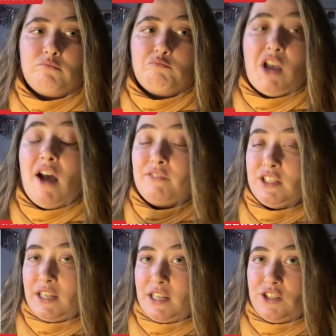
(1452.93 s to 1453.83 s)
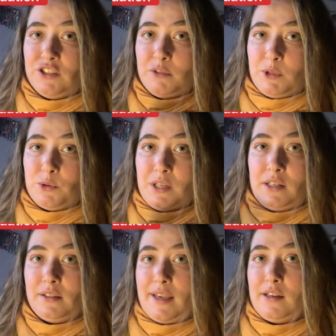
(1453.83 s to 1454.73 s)
conversations
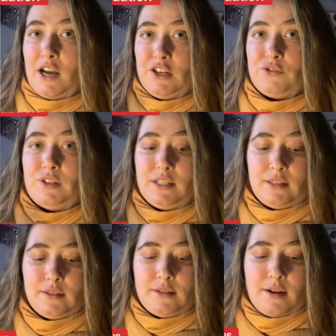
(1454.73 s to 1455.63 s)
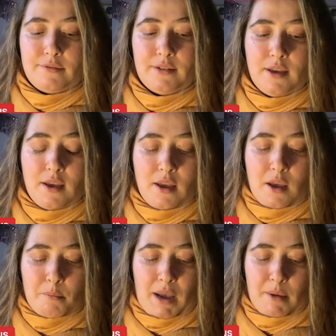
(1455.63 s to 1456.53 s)
between like countries and stuff.
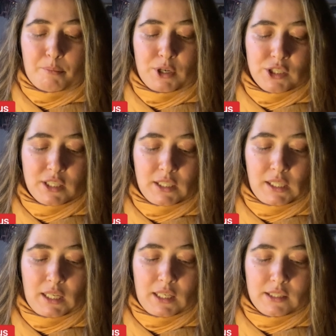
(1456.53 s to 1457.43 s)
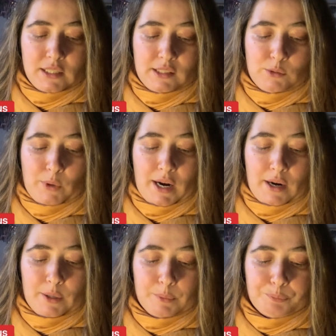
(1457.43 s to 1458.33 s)
But personally, this is
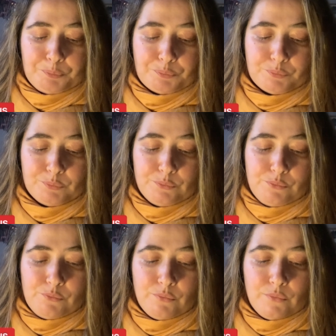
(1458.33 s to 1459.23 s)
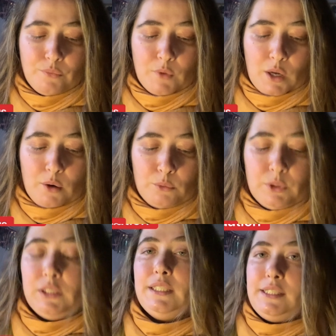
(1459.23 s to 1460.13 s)
where
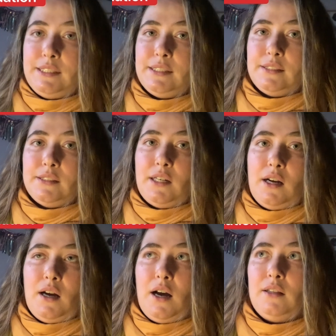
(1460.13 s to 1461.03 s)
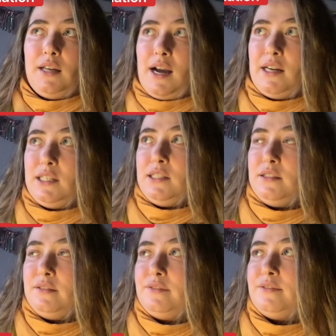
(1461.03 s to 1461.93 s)
release a lot of